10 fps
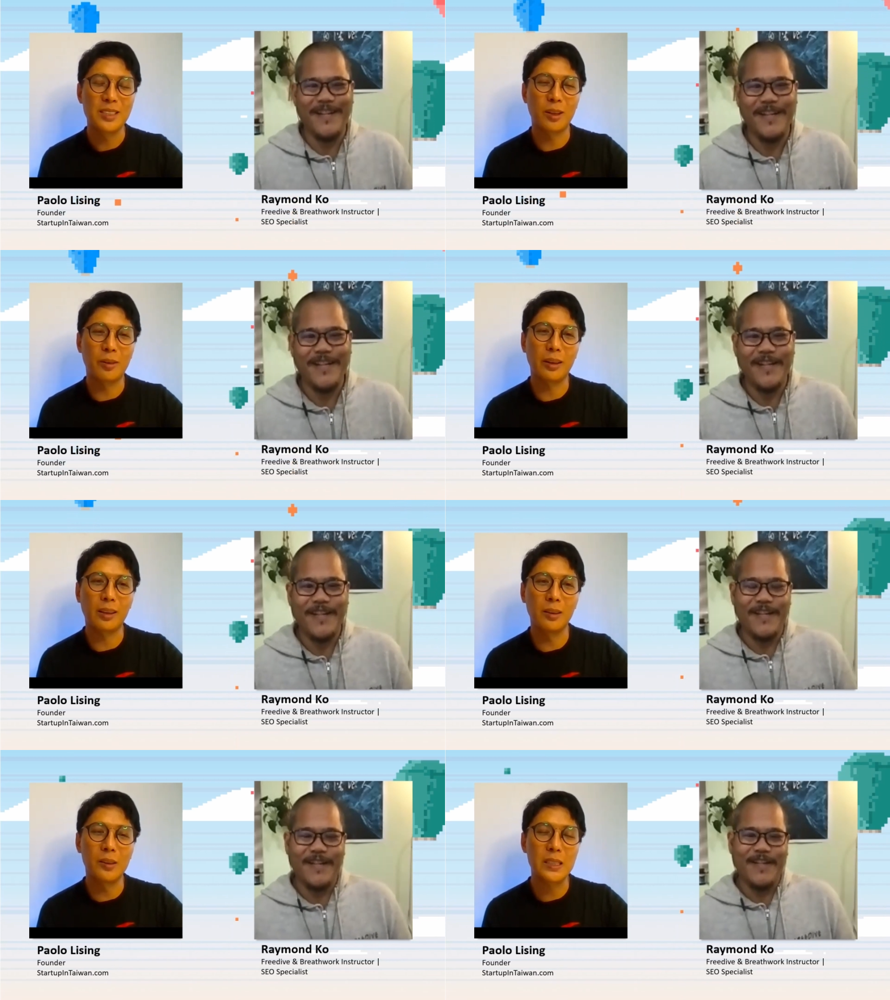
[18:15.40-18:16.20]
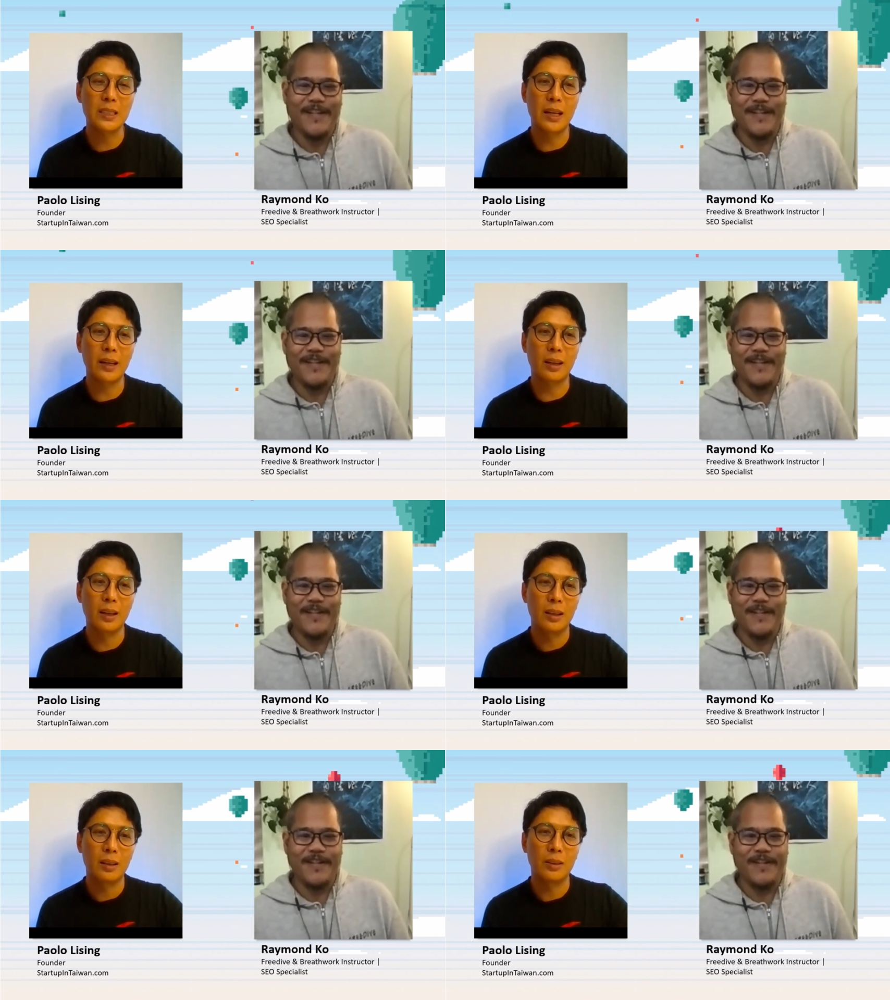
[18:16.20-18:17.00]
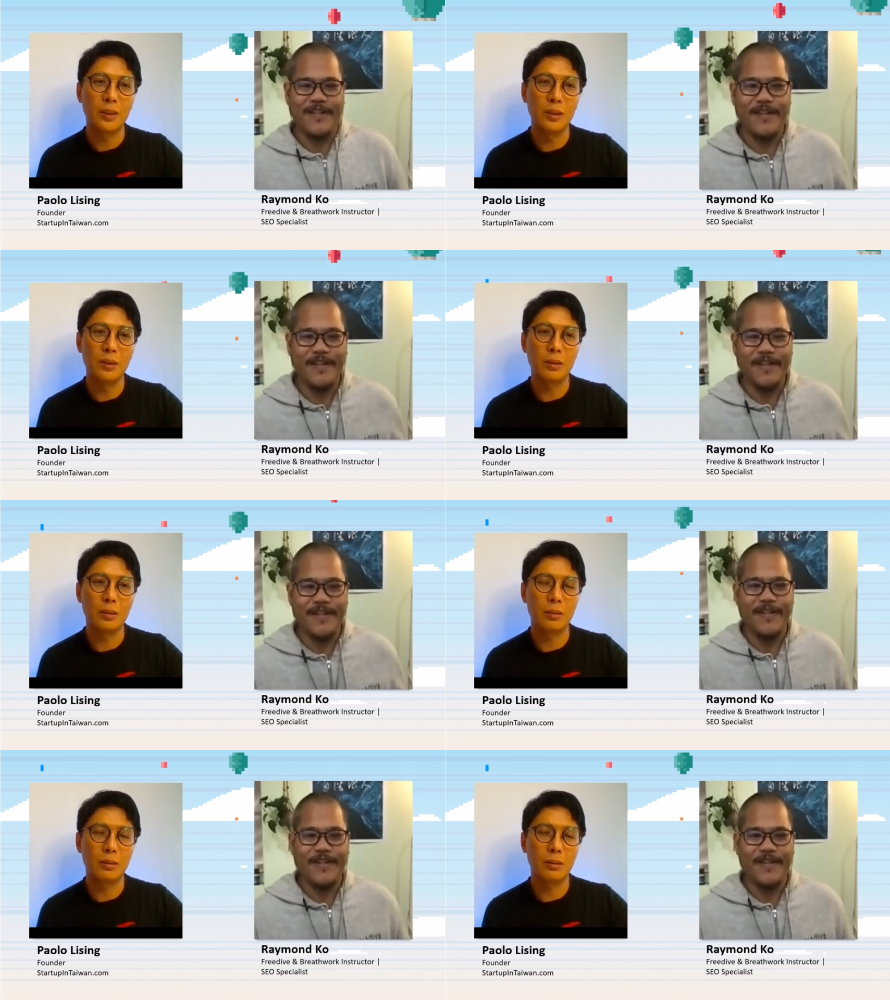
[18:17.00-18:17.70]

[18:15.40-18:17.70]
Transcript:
Speaker 1: so it looks like you,